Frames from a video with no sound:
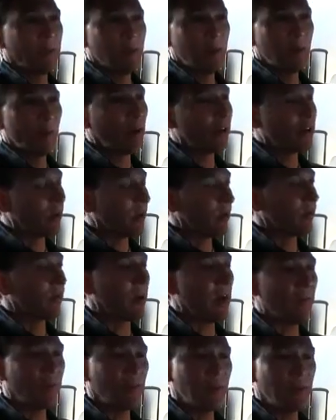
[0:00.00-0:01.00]
In rush hour
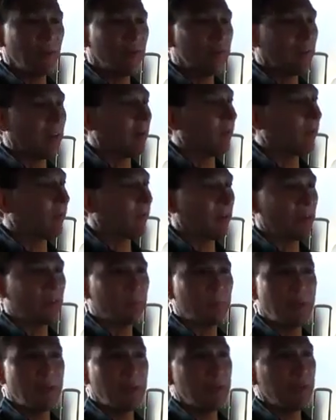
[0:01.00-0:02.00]
traffic, you set it for
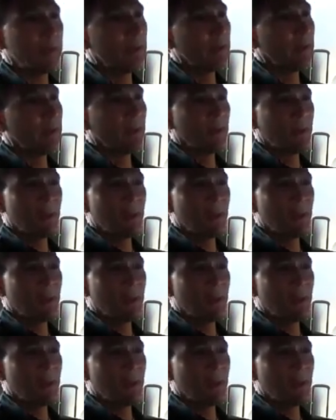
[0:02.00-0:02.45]
speed.